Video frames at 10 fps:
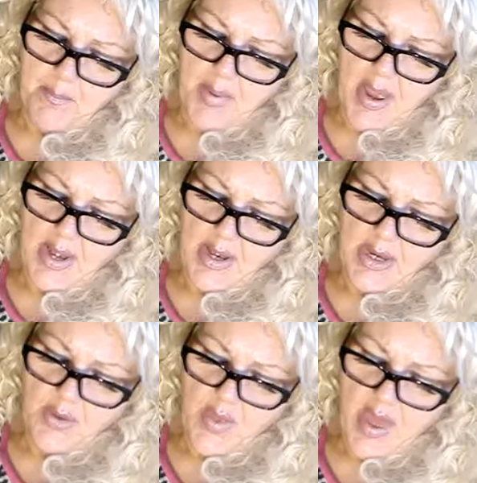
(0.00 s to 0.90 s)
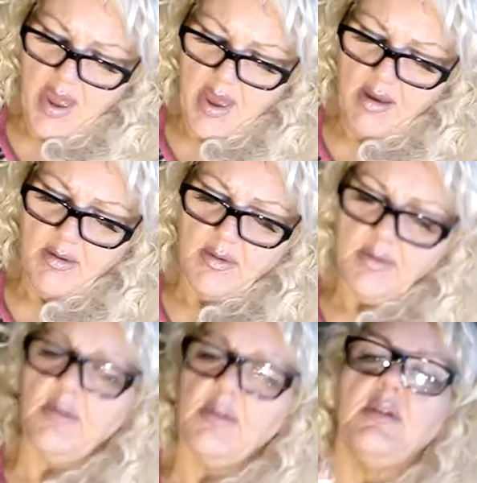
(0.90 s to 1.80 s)
Barely There,
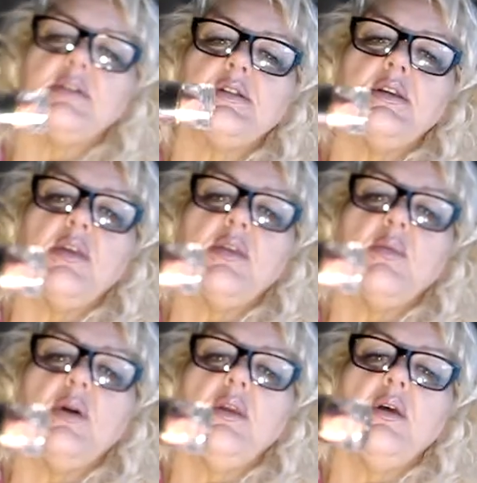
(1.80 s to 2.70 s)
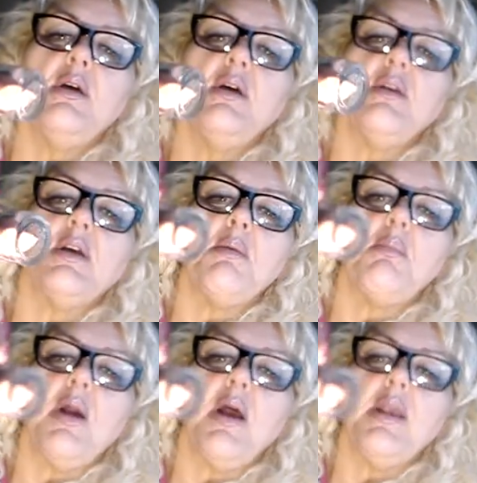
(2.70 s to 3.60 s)
that's another one, like a
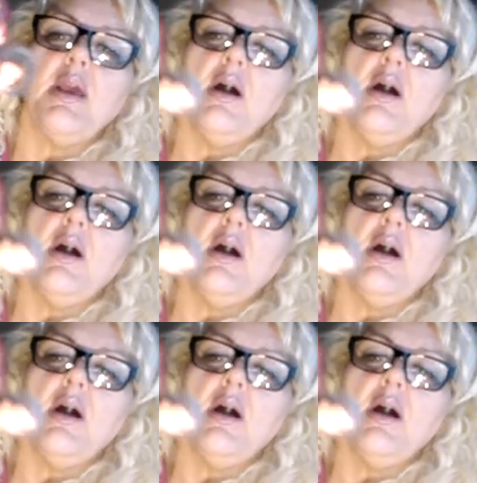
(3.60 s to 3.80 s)
browny